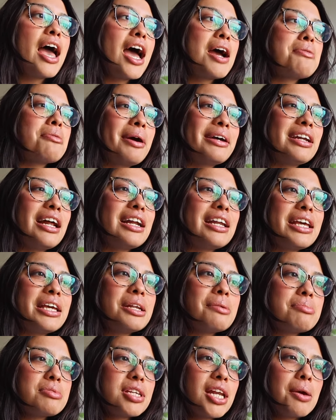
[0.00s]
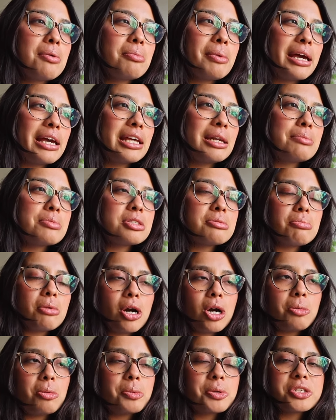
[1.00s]
And we might not eat them today, we might eat them
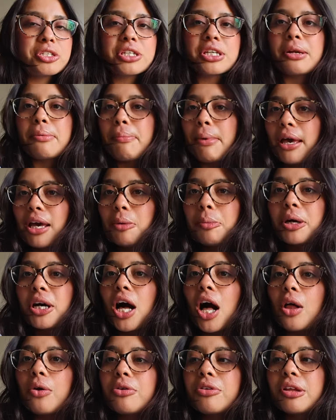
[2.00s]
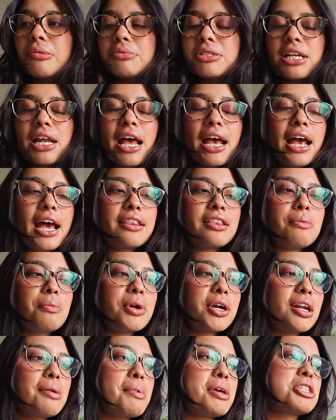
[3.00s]
tomorrow, but we're just gonna make them and color them today. And then
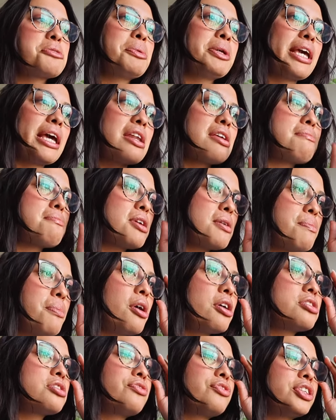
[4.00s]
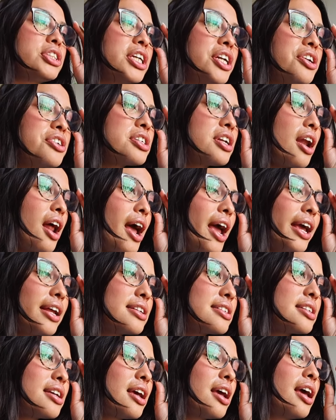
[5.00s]
we're gonna make spaghetti and meatballs for dinner
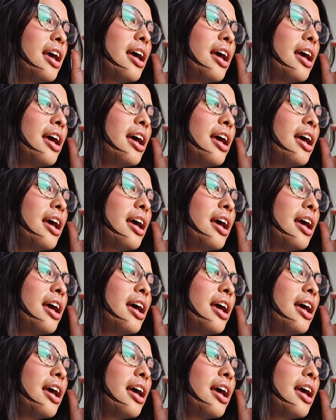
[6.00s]
tonight.